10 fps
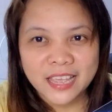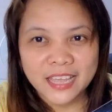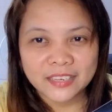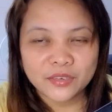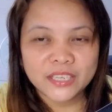
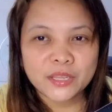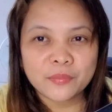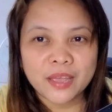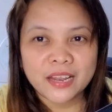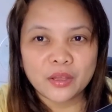and ring
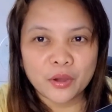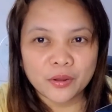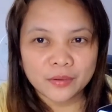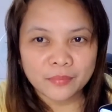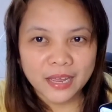the bell
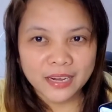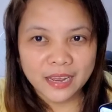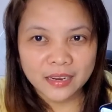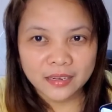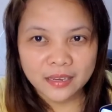all
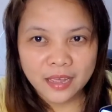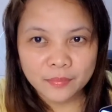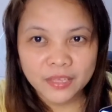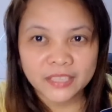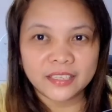para
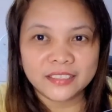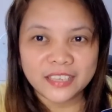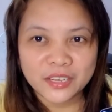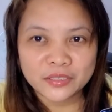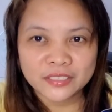updated
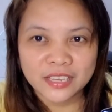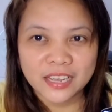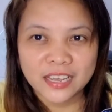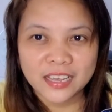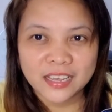kayo sa
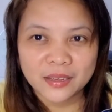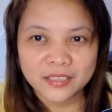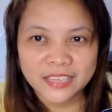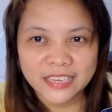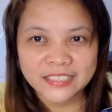
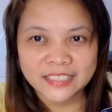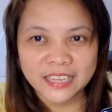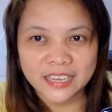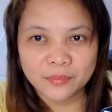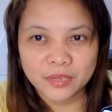next
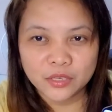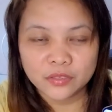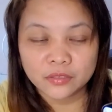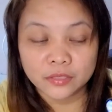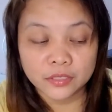na videos ko.